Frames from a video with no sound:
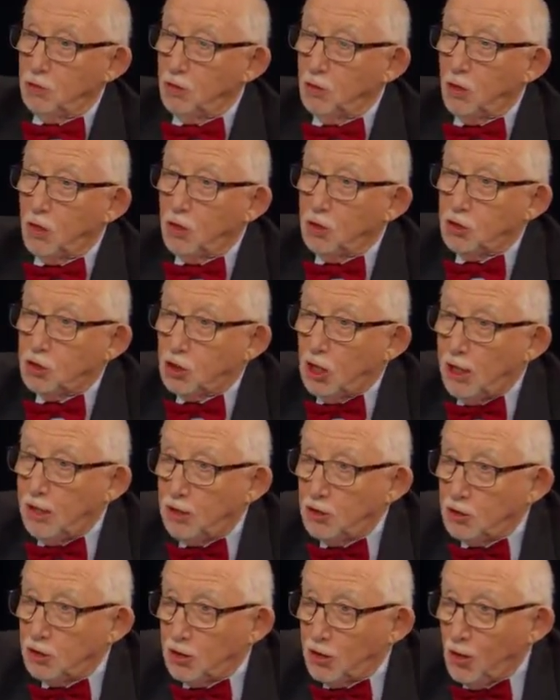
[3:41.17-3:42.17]
You can't
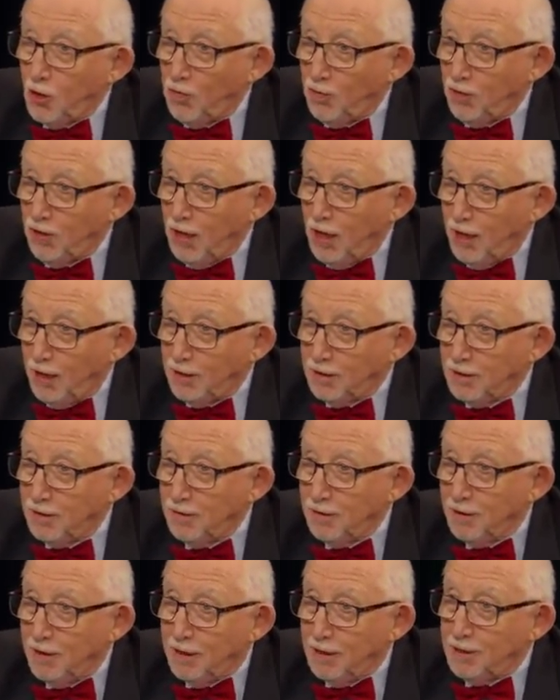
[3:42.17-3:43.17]
change it overnight
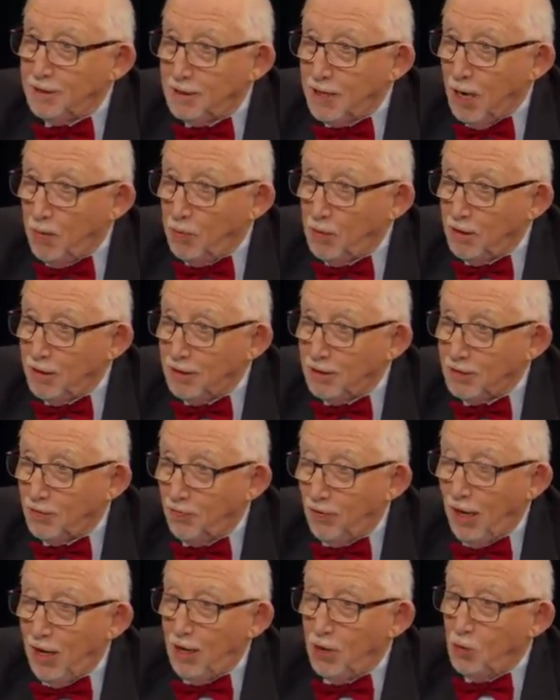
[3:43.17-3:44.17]
and double its
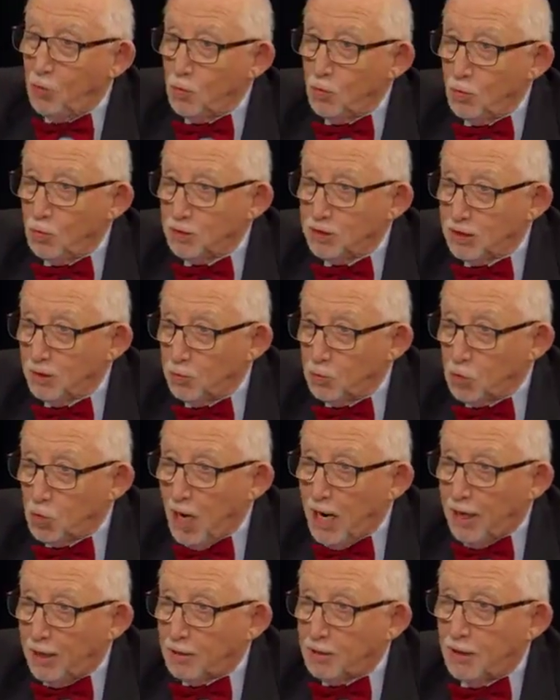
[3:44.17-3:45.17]
value or
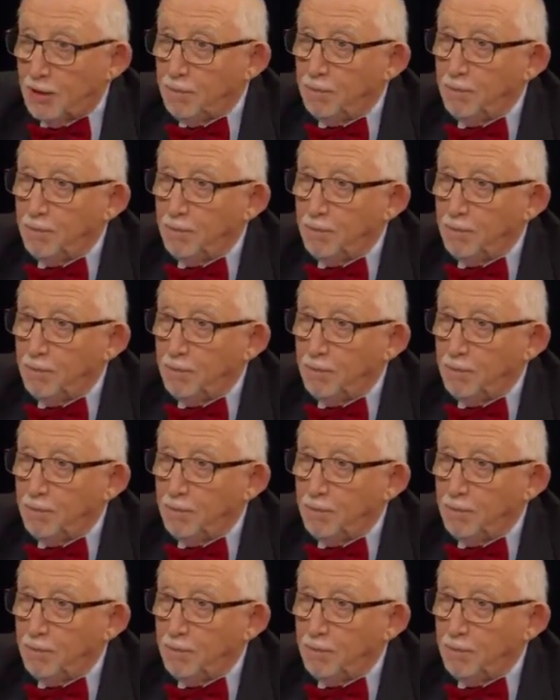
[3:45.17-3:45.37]
subtract